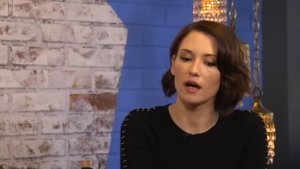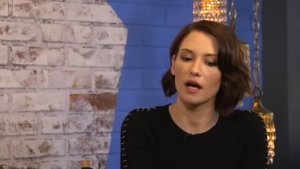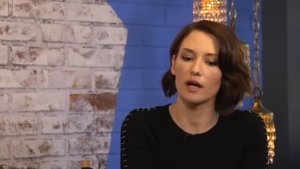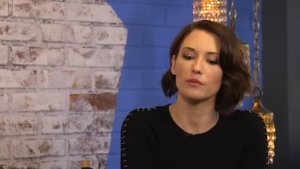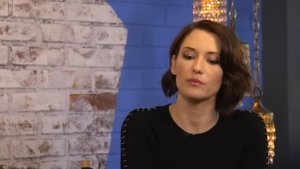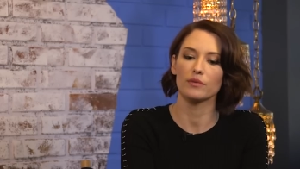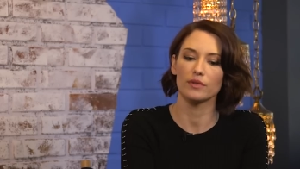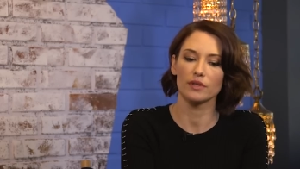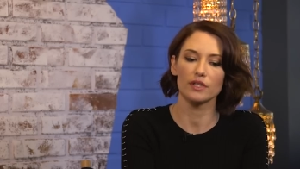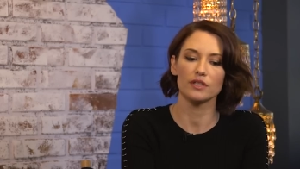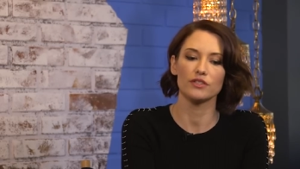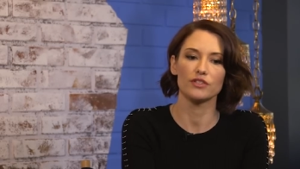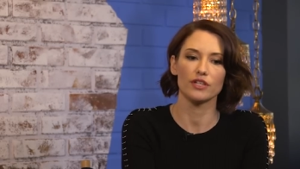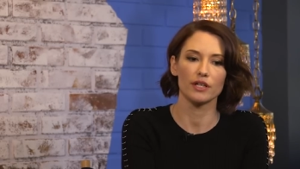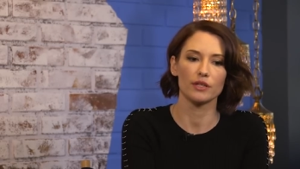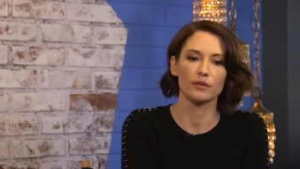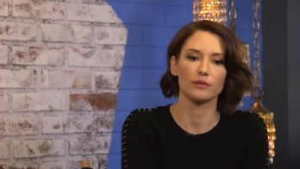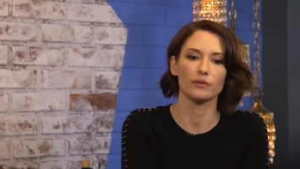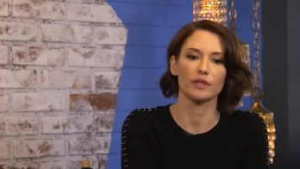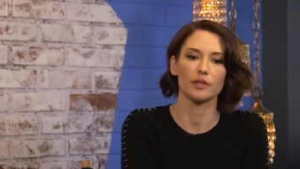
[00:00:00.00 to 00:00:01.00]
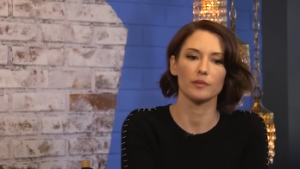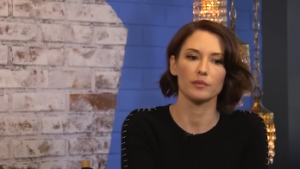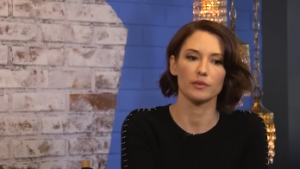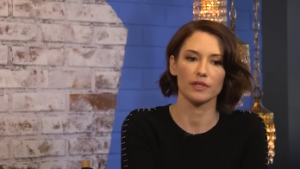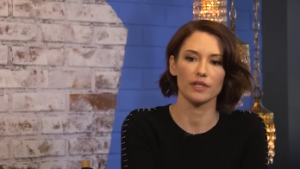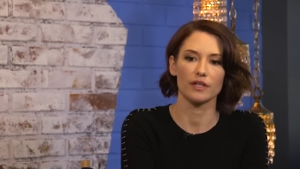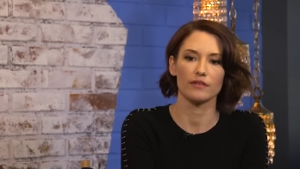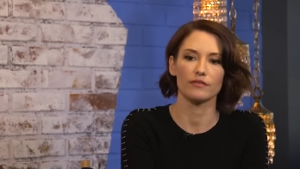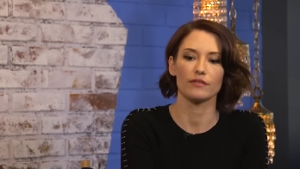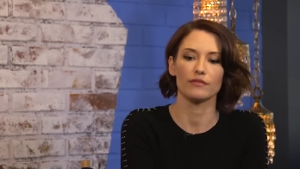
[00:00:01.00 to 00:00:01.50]
I really genuinely
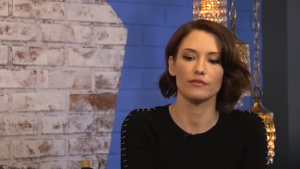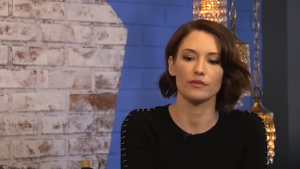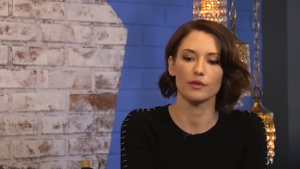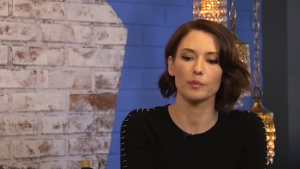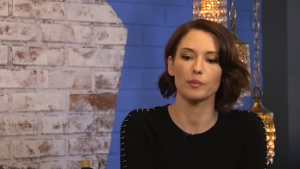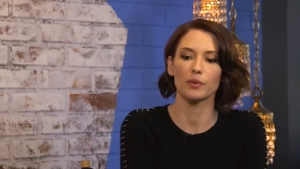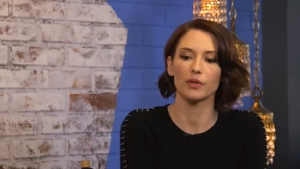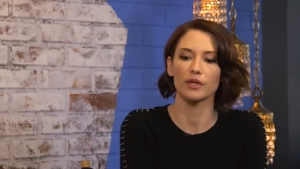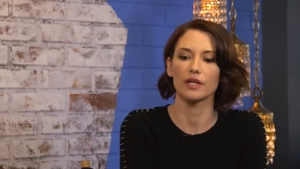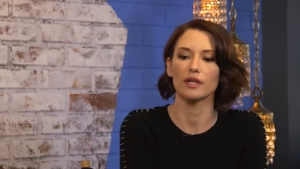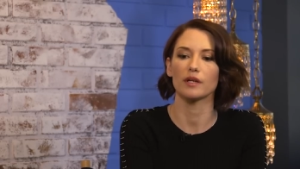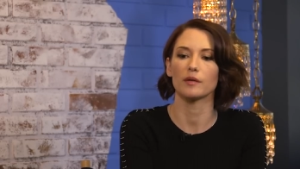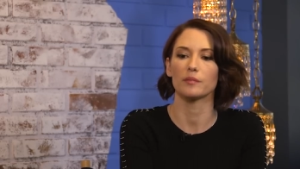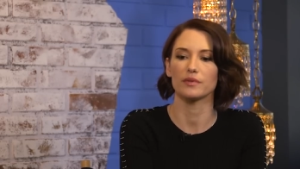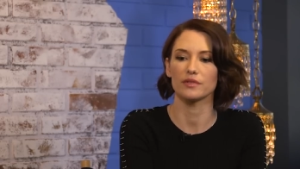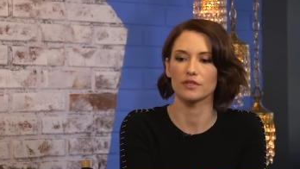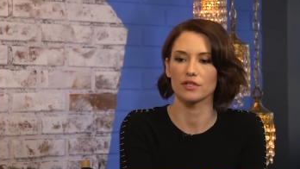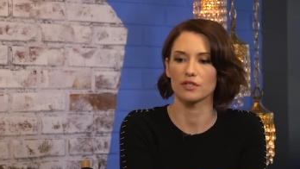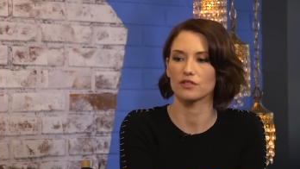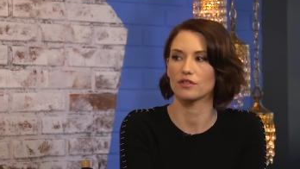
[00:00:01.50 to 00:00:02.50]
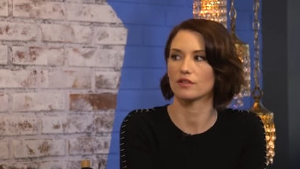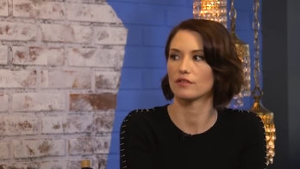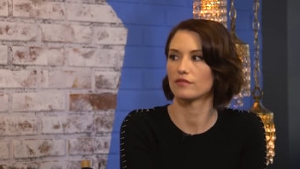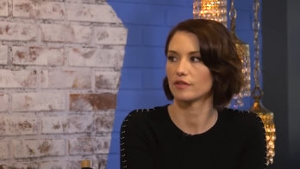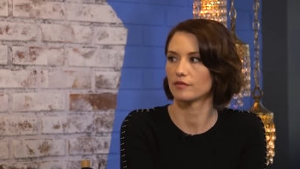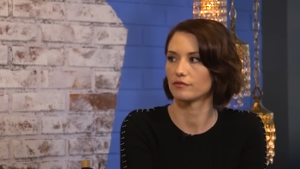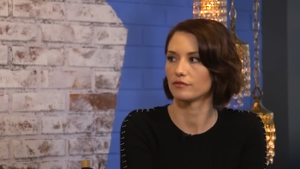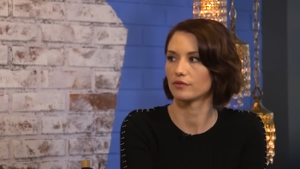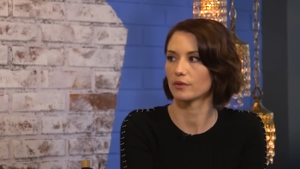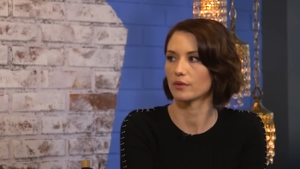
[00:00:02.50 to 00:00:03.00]
believe if you're put in a position of
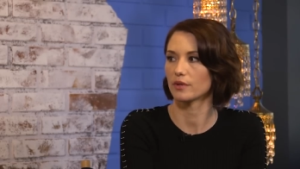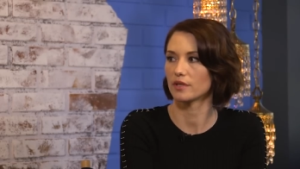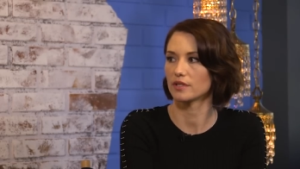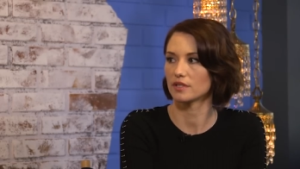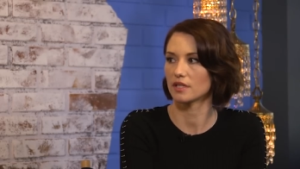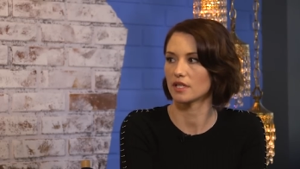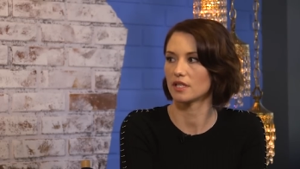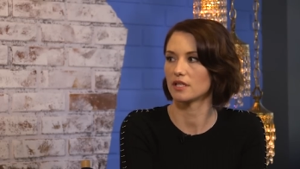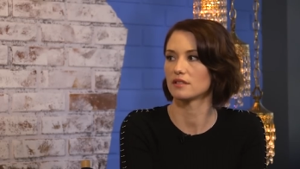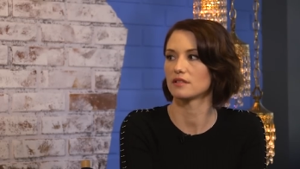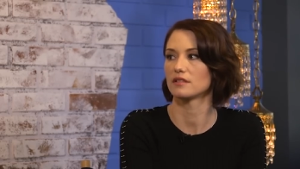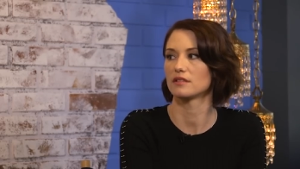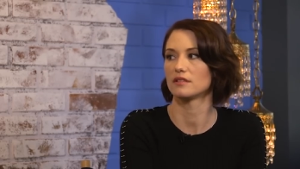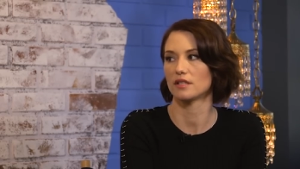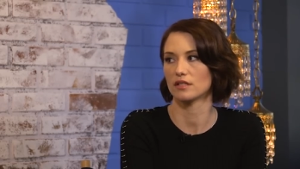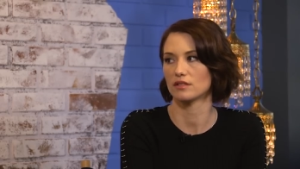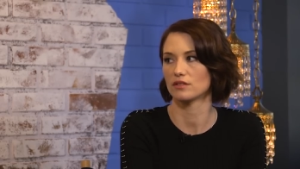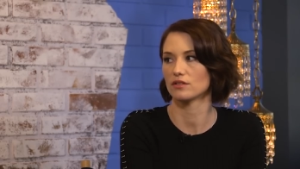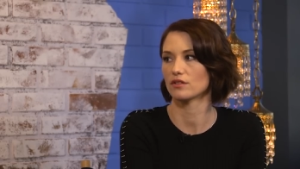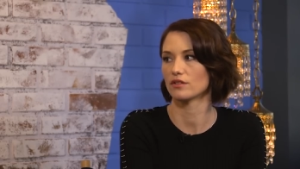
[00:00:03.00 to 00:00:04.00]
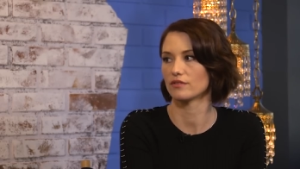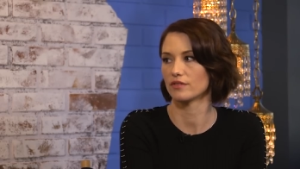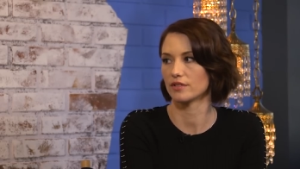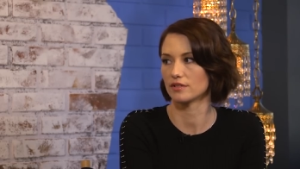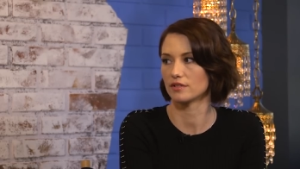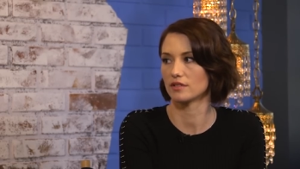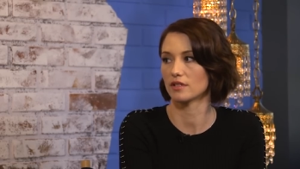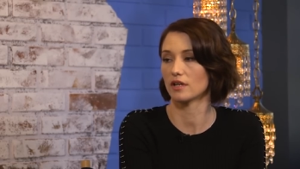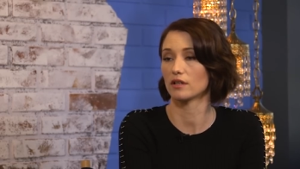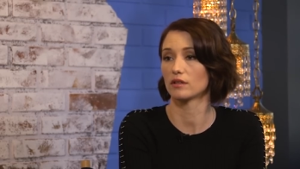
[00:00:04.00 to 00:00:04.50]
influence, it is a
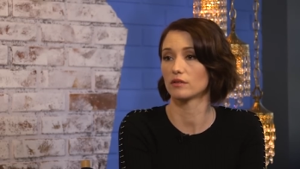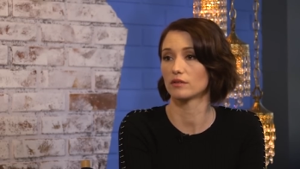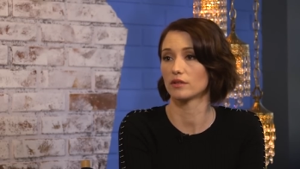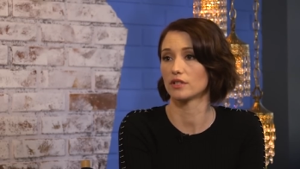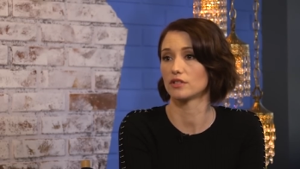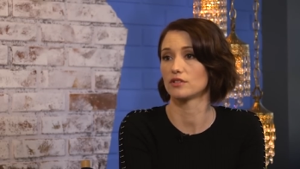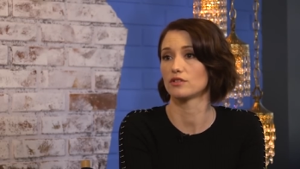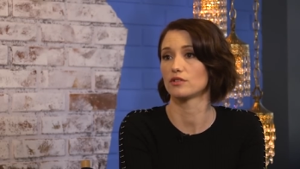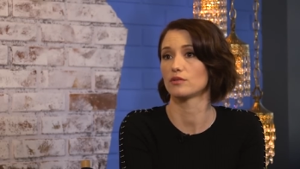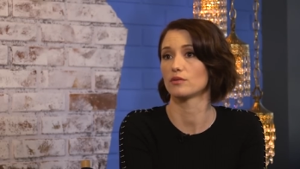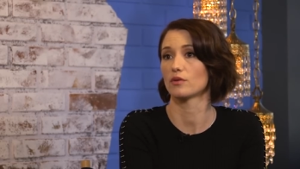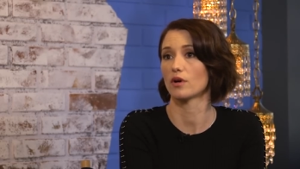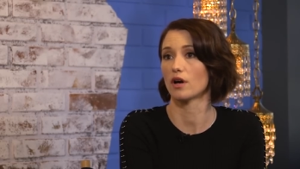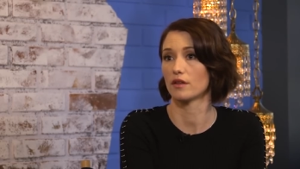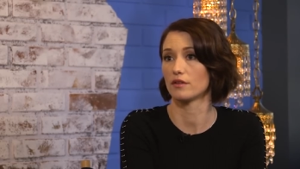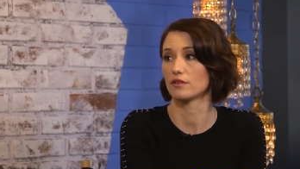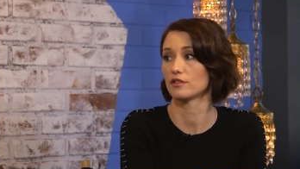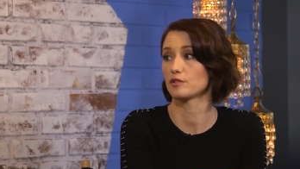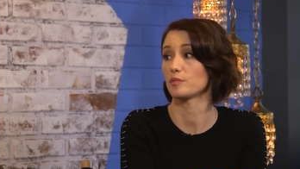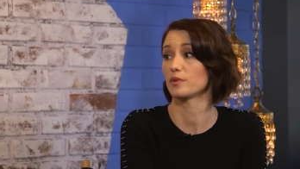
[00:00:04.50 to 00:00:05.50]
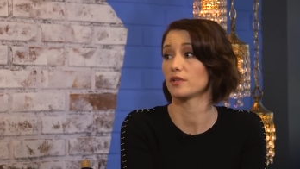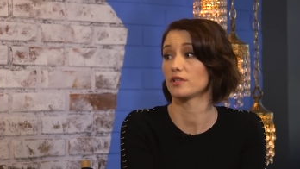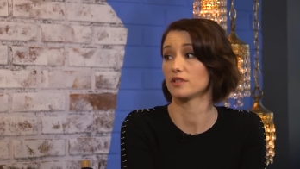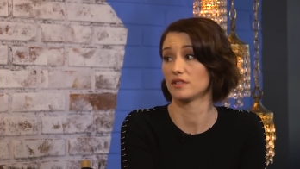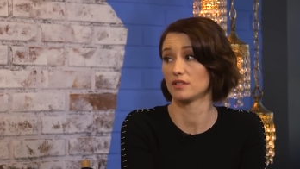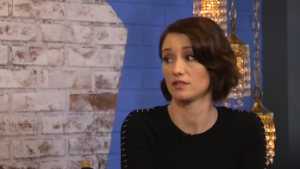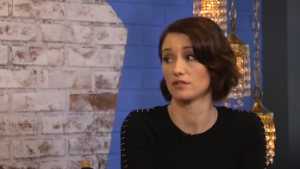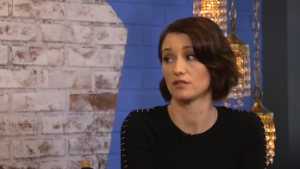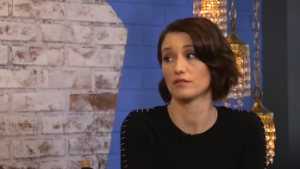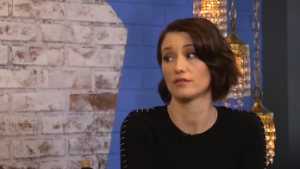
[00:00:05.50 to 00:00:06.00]
disservice not only to others but a
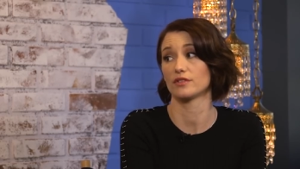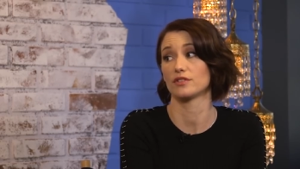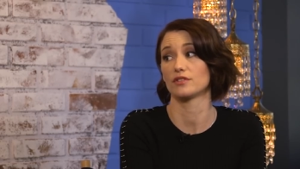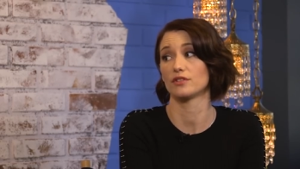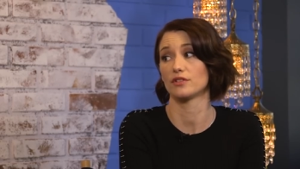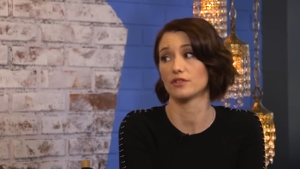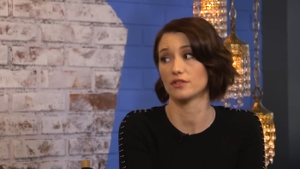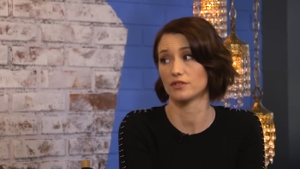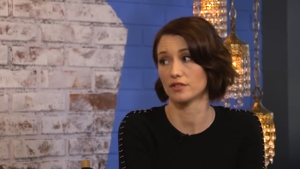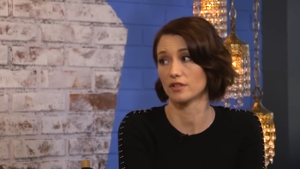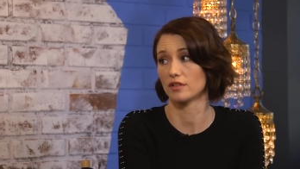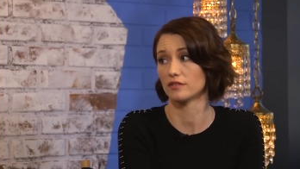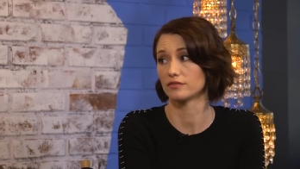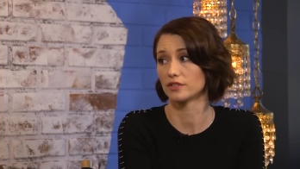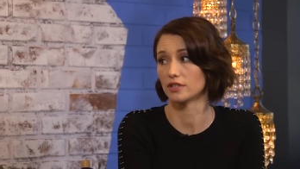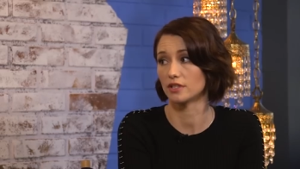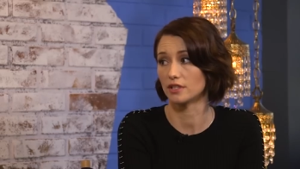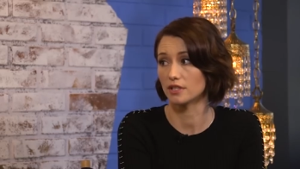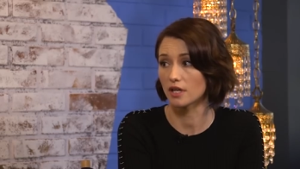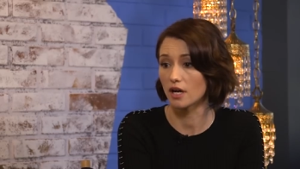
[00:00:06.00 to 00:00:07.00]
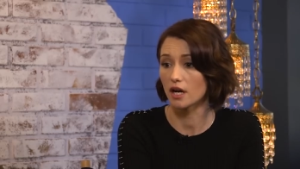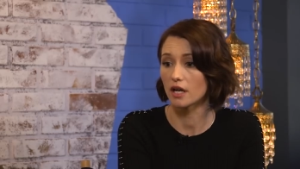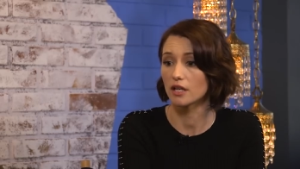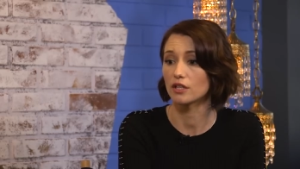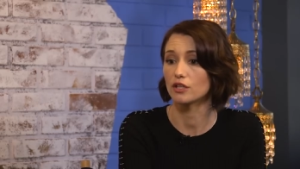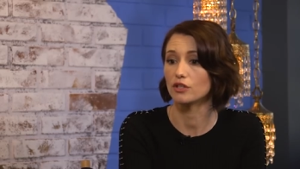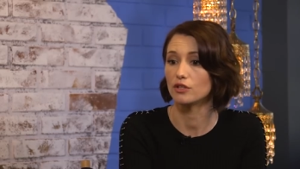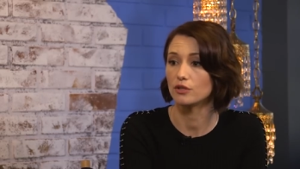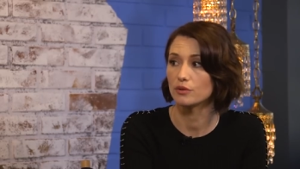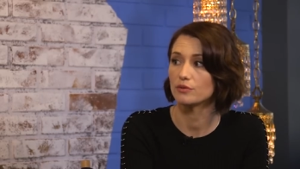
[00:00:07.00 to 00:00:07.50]
disservice to yourself to
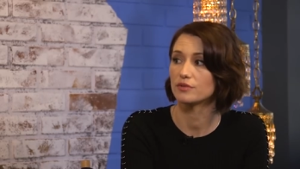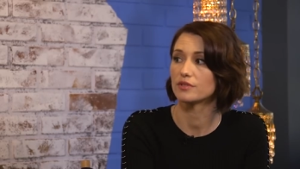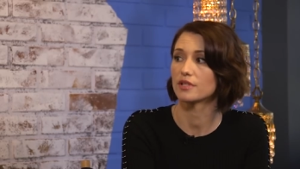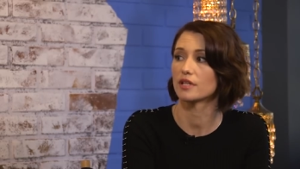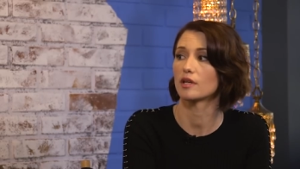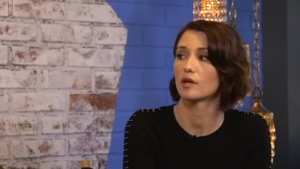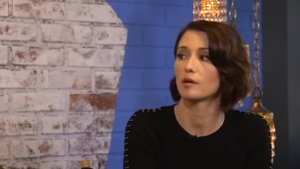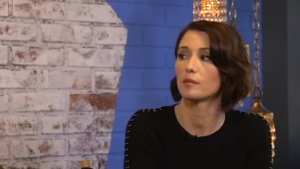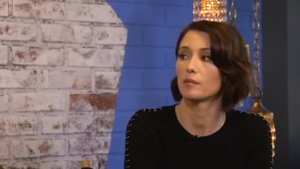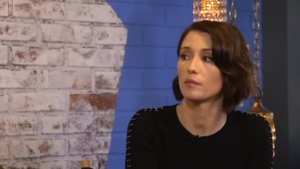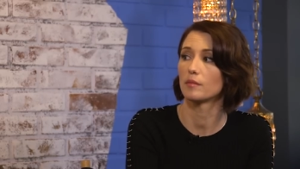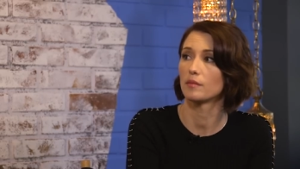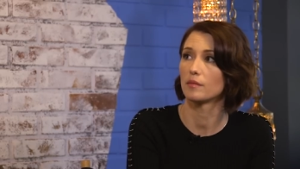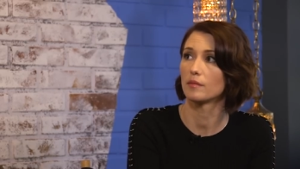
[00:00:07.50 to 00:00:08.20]
not use it